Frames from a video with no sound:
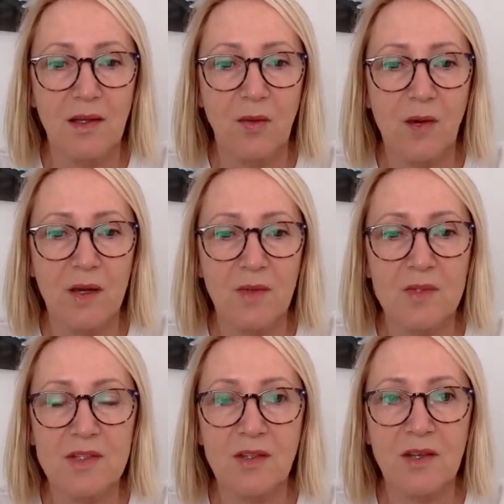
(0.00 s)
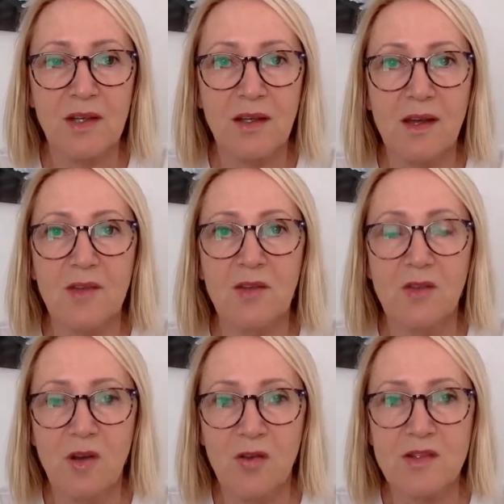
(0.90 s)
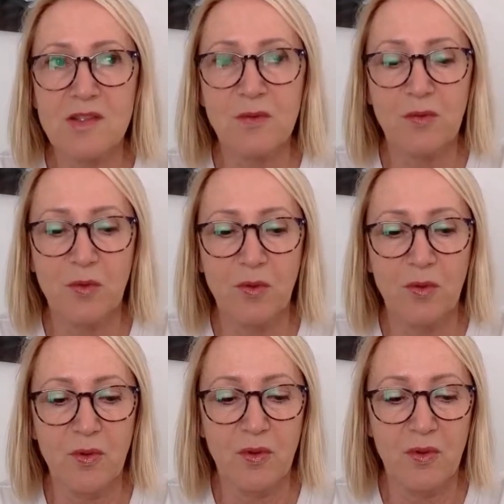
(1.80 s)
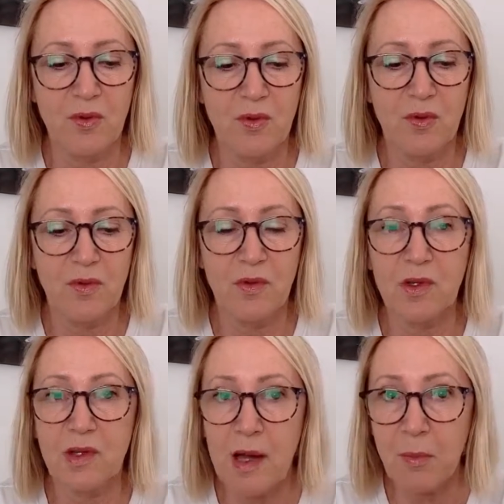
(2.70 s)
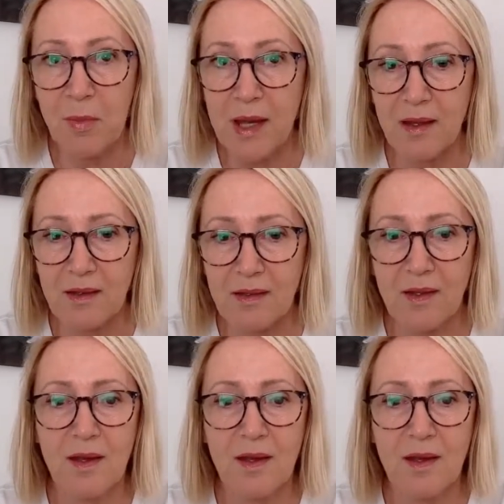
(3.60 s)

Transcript: while I was looking at notes for the comeback.